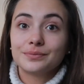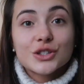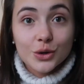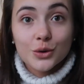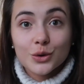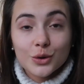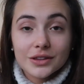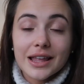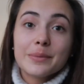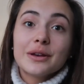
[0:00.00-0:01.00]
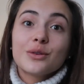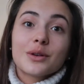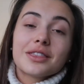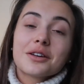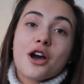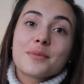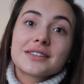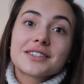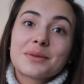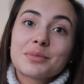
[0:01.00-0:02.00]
So let me know in the comments down